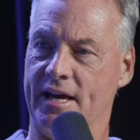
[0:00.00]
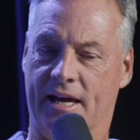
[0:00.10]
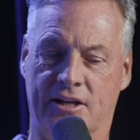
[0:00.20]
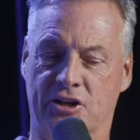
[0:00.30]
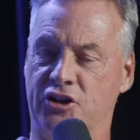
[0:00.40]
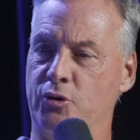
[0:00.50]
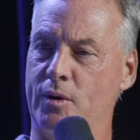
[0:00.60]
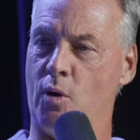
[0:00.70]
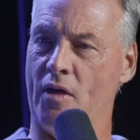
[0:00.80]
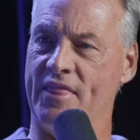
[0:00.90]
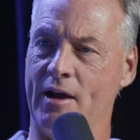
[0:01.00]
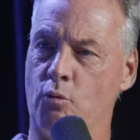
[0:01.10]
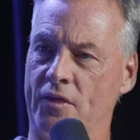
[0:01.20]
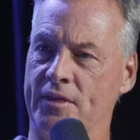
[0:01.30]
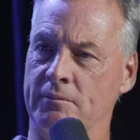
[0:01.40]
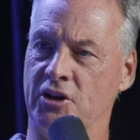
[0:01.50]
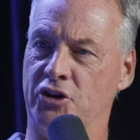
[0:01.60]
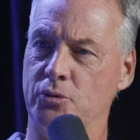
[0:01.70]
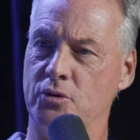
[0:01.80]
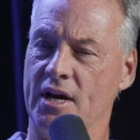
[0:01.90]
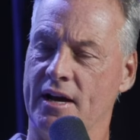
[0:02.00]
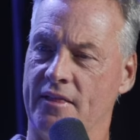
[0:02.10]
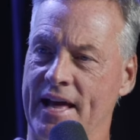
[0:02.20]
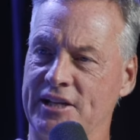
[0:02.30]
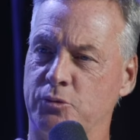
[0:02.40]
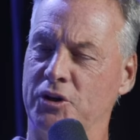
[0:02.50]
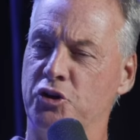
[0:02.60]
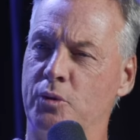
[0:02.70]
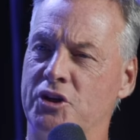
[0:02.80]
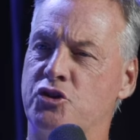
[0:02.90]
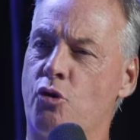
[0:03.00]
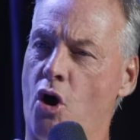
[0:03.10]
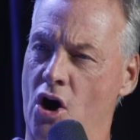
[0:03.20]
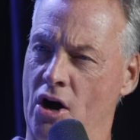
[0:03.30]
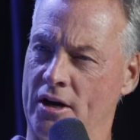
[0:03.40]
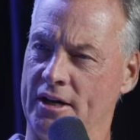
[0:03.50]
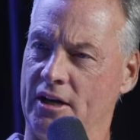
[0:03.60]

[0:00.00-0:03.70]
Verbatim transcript: into doing what they want them to do, mm that's when you withdraw.